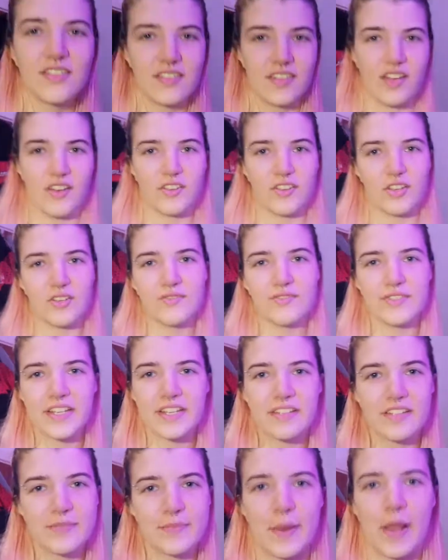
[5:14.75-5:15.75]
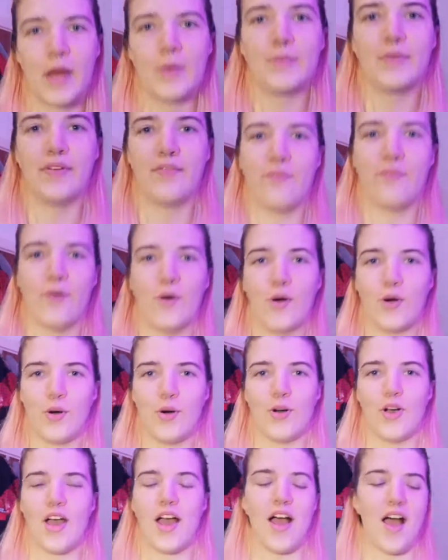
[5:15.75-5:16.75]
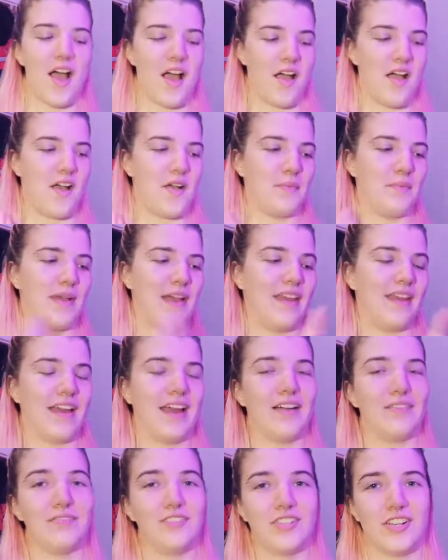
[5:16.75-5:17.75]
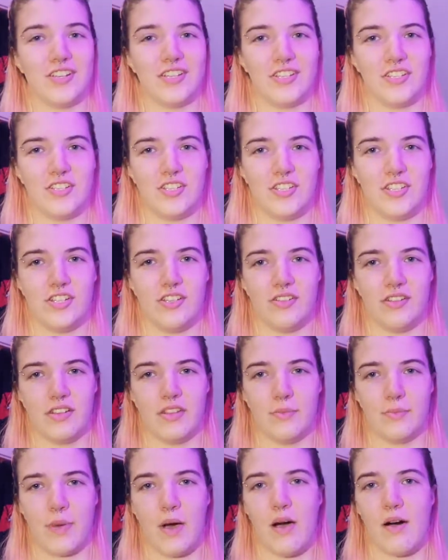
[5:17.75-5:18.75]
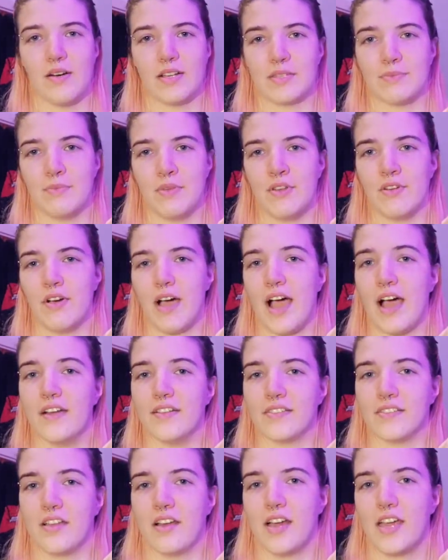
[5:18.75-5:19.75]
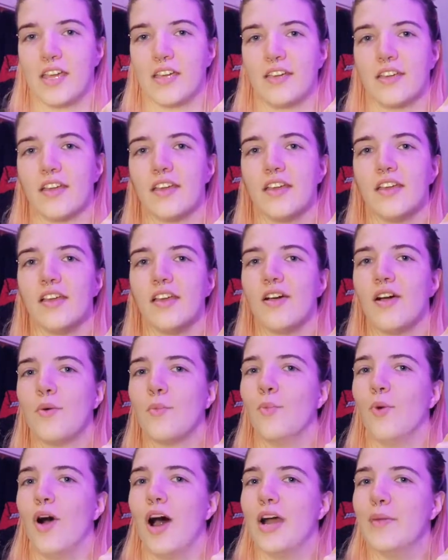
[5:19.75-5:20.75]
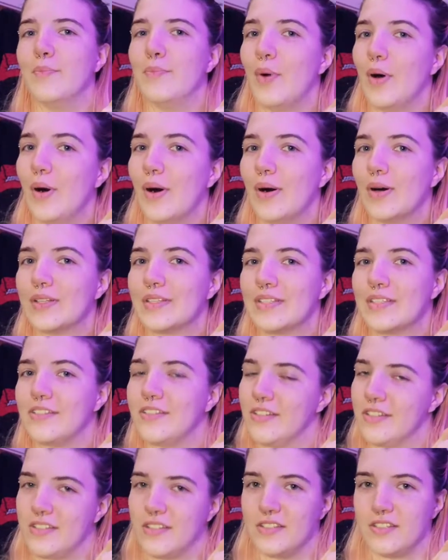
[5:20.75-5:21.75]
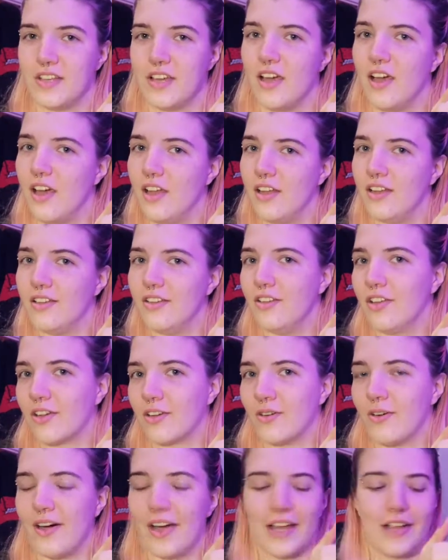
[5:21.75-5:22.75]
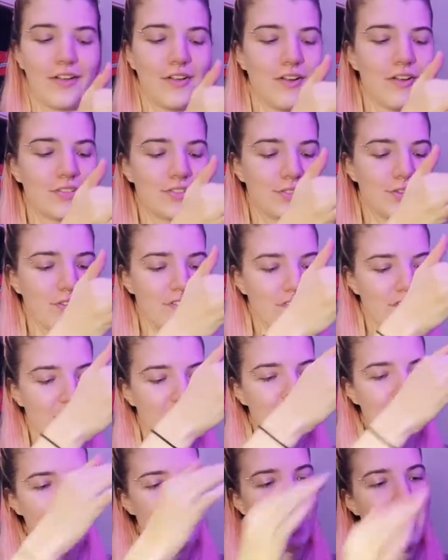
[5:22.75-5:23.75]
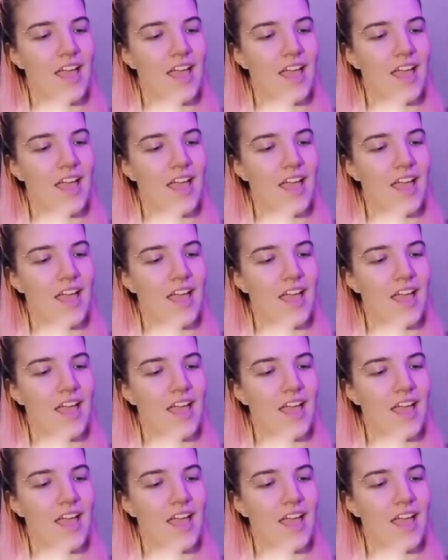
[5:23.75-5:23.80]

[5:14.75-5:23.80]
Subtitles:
So you've seen this plant before, and I have showed it to you in the past, but not as like what I bought, just as a look what I got sort of thing.